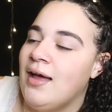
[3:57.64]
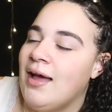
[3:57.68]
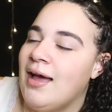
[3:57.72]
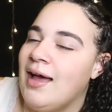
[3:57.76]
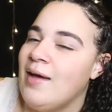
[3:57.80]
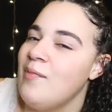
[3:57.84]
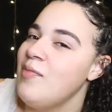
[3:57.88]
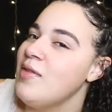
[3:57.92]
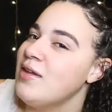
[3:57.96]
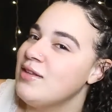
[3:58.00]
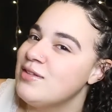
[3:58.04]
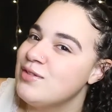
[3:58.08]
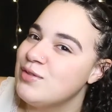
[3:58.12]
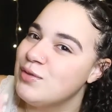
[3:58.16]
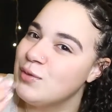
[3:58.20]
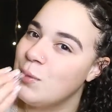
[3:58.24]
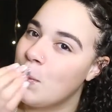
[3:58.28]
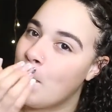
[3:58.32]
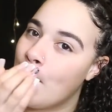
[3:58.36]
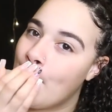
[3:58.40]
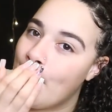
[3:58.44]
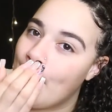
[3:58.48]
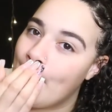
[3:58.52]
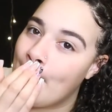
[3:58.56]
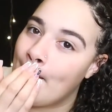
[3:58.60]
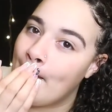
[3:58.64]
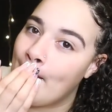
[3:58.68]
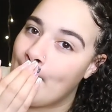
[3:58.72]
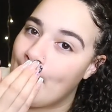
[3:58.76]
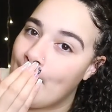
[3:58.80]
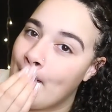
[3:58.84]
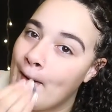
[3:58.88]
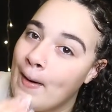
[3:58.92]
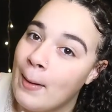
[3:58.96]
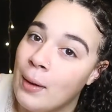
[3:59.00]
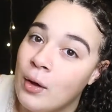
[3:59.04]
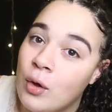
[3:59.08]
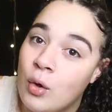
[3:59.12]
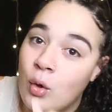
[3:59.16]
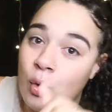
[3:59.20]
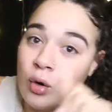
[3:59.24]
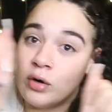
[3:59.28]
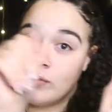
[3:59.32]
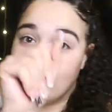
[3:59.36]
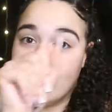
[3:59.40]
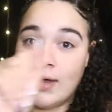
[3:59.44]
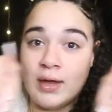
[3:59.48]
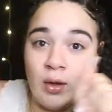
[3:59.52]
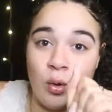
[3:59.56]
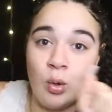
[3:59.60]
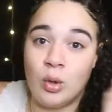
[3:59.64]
I'm not too Corvette.